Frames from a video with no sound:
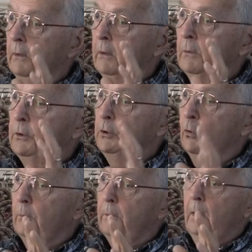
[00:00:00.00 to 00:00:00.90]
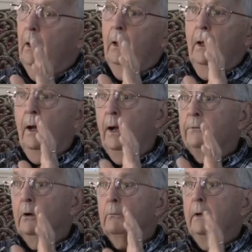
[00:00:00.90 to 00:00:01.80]
there in York
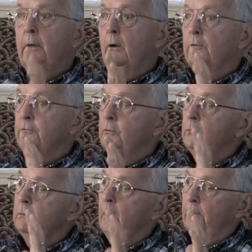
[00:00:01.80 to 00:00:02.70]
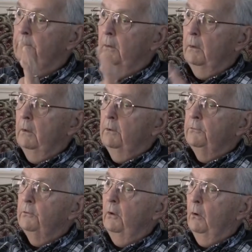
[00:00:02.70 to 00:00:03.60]
had their radios tuned up
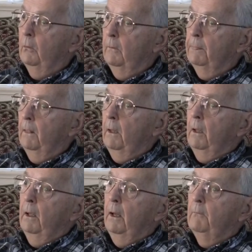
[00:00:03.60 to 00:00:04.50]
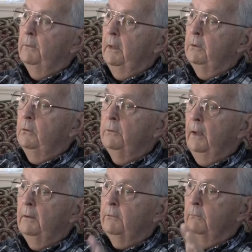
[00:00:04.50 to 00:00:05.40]
to know. And when they knew
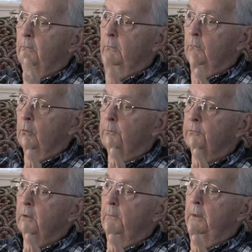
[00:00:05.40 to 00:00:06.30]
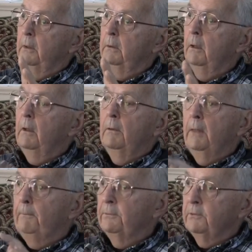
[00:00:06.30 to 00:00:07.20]
that group was coming in,
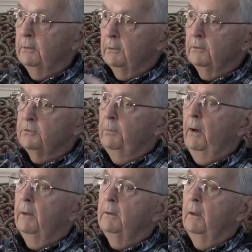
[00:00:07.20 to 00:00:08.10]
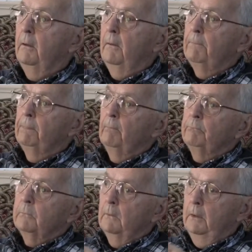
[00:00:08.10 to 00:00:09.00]
that particular spot,
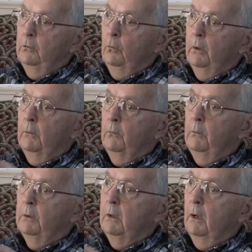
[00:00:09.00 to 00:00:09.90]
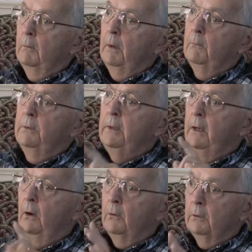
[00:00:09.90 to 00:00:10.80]
they knew where we would come, and when they
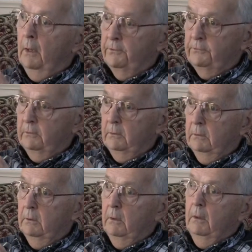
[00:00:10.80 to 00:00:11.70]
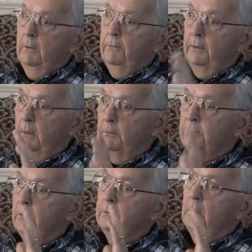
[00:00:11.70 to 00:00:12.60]
heard us, then they would turn